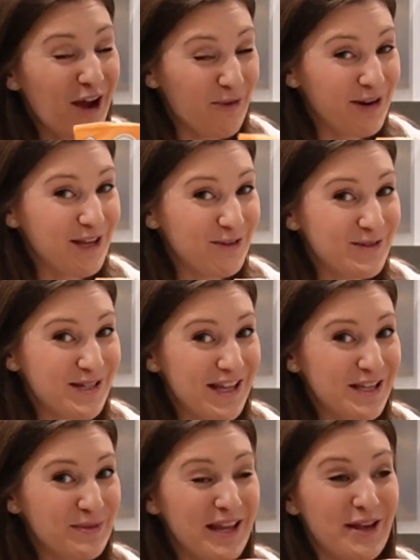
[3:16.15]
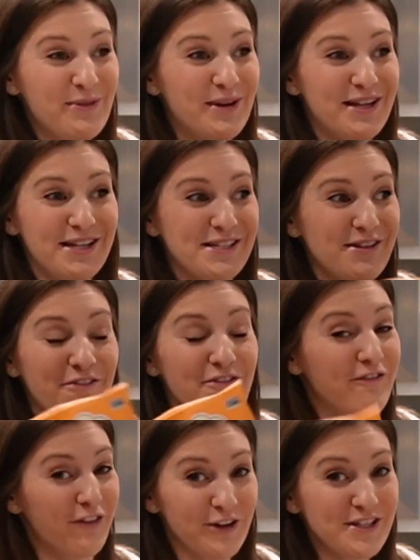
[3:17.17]
Owen used these when he was
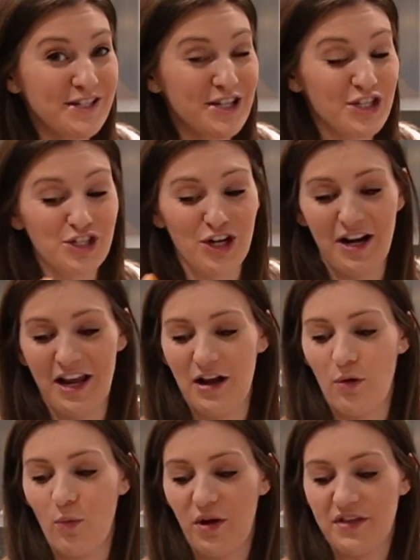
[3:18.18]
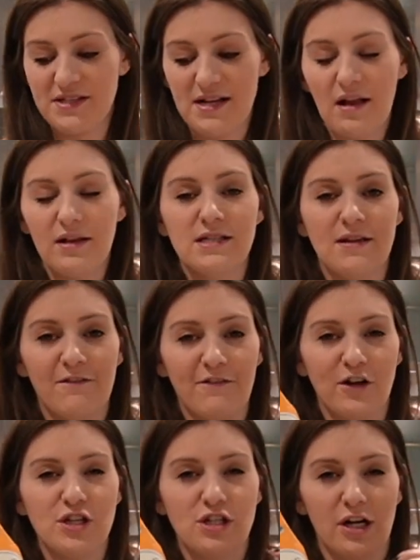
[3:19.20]
first starting with solids and
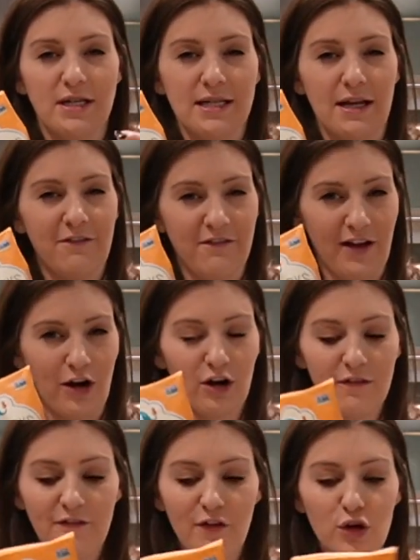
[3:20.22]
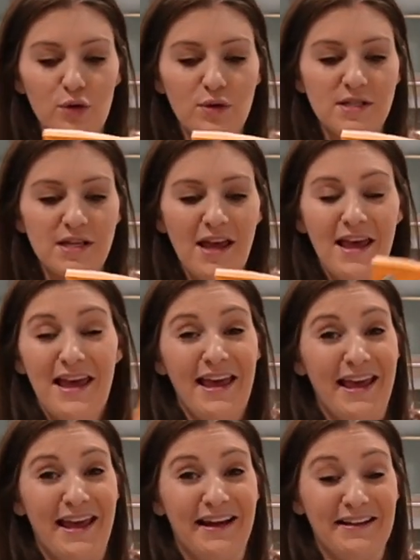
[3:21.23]
first starting to eat finger foods,
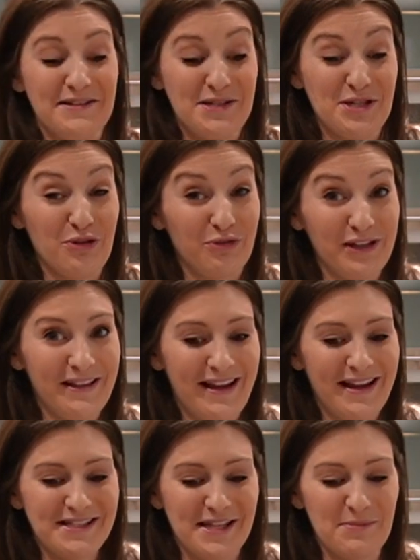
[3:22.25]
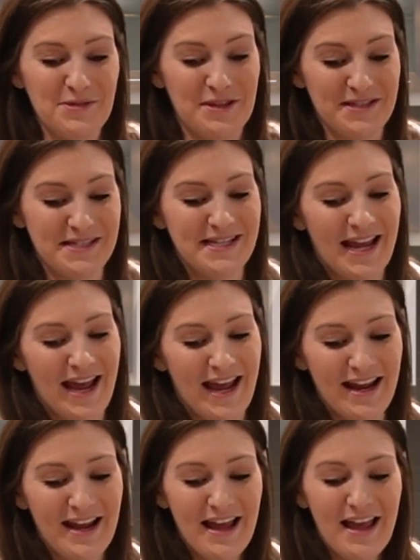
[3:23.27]
and still really likes them to this
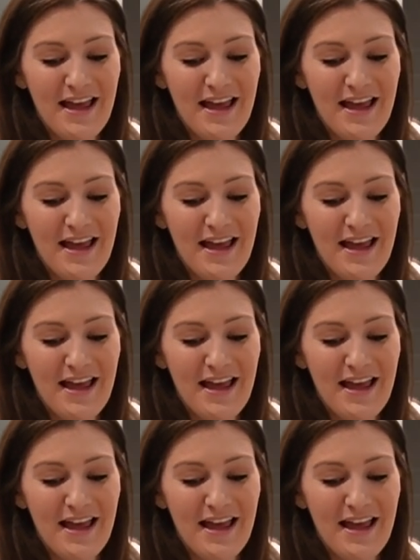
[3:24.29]
day.